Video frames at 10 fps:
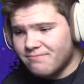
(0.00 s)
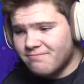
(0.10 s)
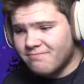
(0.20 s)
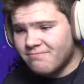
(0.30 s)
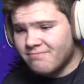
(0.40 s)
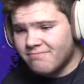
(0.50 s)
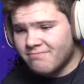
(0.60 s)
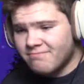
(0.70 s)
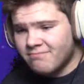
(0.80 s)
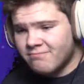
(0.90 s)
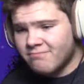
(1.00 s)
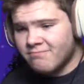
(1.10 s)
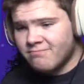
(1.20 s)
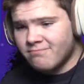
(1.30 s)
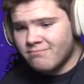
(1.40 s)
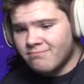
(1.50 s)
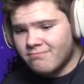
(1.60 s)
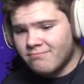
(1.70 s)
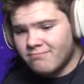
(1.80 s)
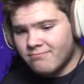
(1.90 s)

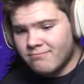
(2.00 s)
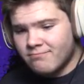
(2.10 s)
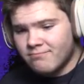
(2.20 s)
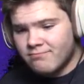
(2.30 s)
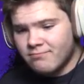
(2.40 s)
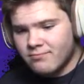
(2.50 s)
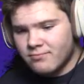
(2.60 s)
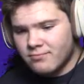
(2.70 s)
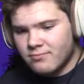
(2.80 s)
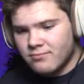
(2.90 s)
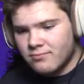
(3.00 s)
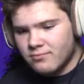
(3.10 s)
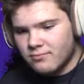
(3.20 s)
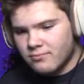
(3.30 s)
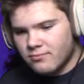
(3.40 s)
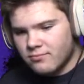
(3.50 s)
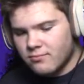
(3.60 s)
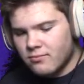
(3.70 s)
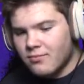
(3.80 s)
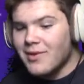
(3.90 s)

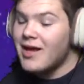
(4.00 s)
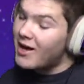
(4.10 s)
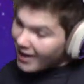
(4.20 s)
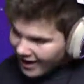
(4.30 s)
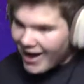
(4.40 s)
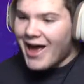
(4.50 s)
(silence)